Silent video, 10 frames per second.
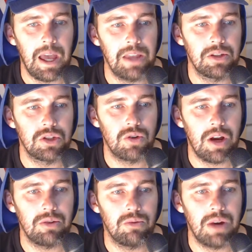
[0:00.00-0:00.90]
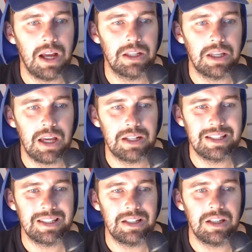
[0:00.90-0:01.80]
straight rally at
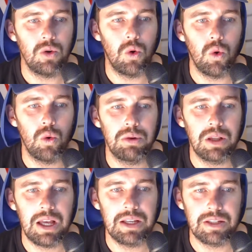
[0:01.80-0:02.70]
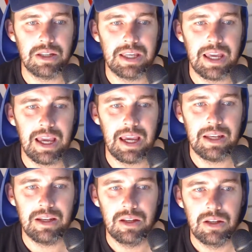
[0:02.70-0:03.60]
City Hall Plaza
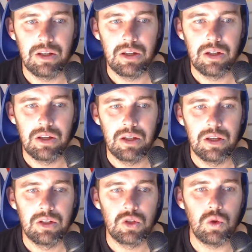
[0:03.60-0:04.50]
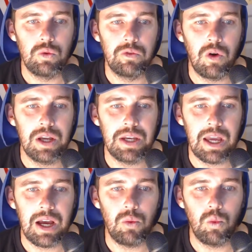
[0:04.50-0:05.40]
cared to find
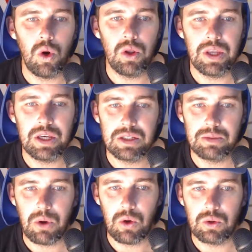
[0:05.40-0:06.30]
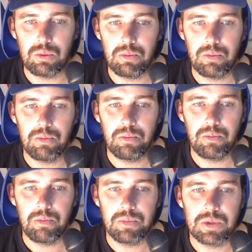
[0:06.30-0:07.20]
out what their
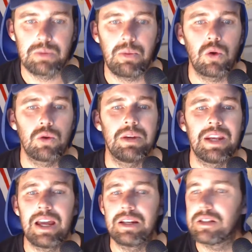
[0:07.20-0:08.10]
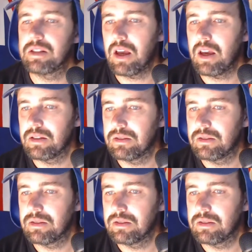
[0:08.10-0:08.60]
spokesman had to say.